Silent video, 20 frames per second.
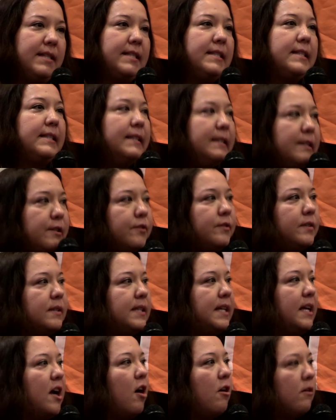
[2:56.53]
is
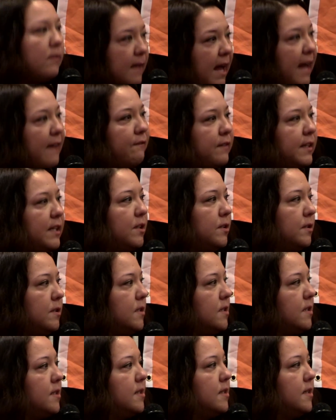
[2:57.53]
literally our
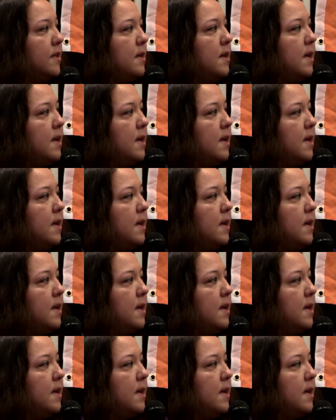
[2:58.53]
livelihoods,